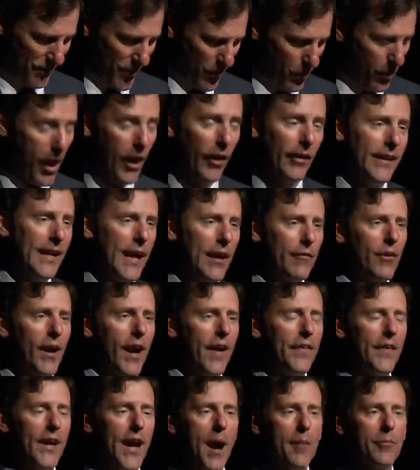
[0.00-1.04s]
While he never
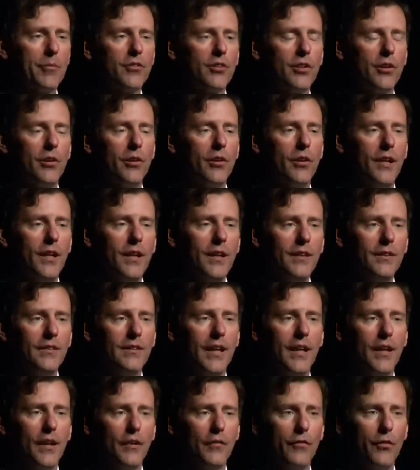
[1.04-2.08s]
had the opportunity
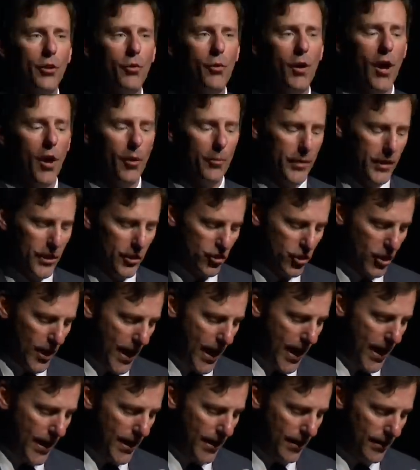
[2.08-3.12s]
to interview
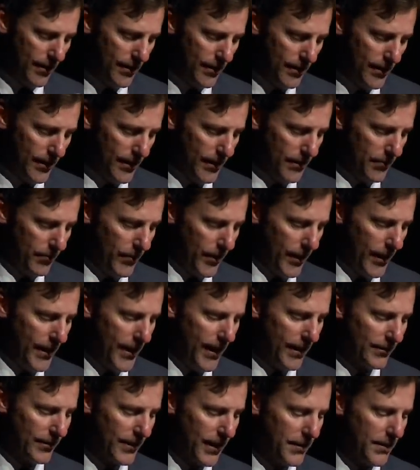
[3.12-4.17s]
LBJ, he
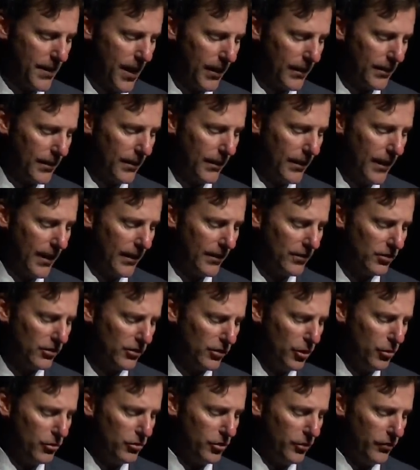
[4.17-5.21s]
has conducted
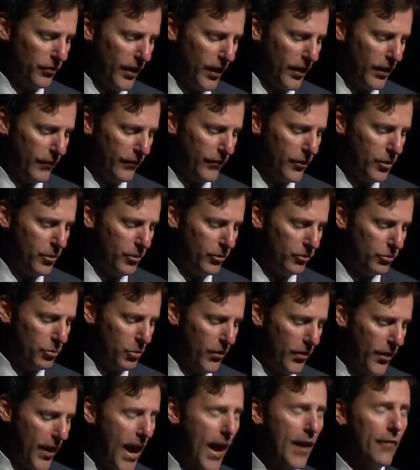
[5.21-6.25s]
exclusive interviews
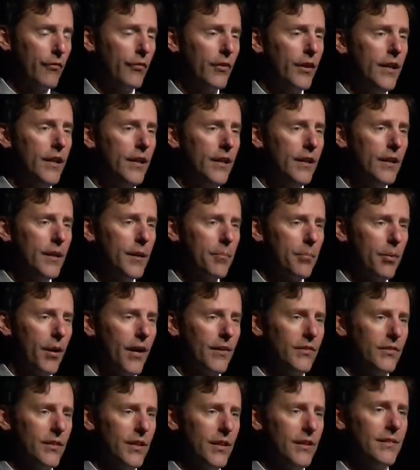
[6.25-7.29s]
with every
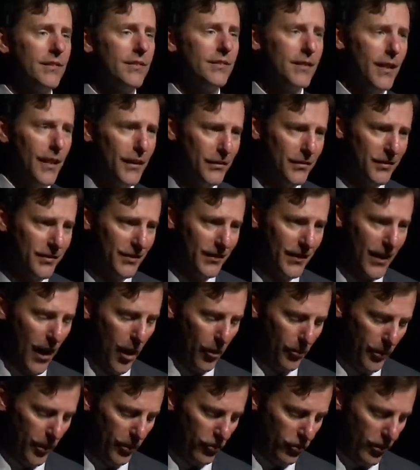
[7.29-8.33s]
president since
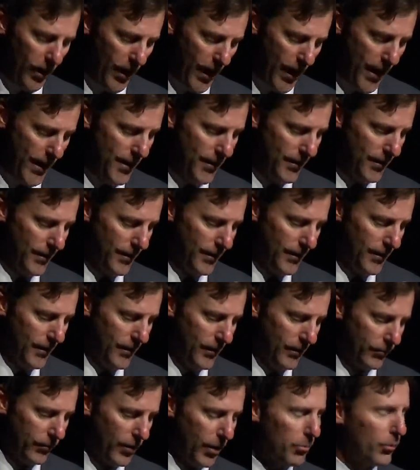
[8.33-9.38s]
LBJ,
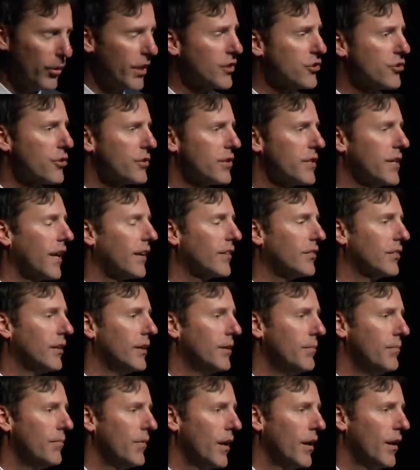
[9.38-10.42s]
from Richard
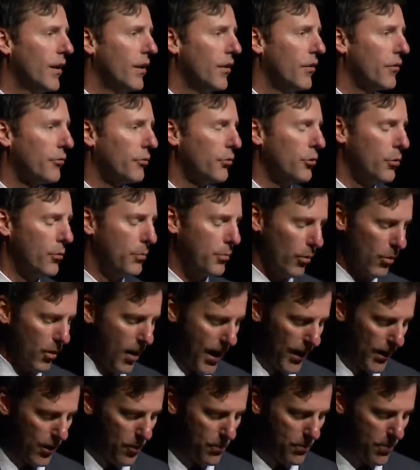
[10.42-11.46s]
Nixon through
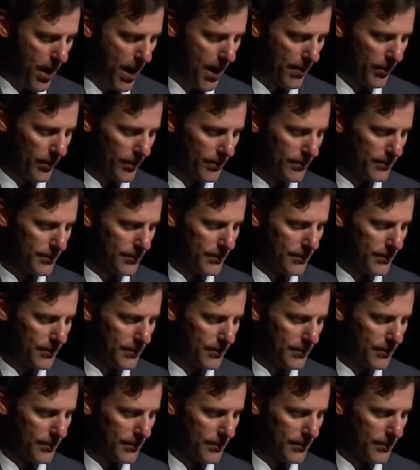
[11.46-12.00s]
Barack Obama.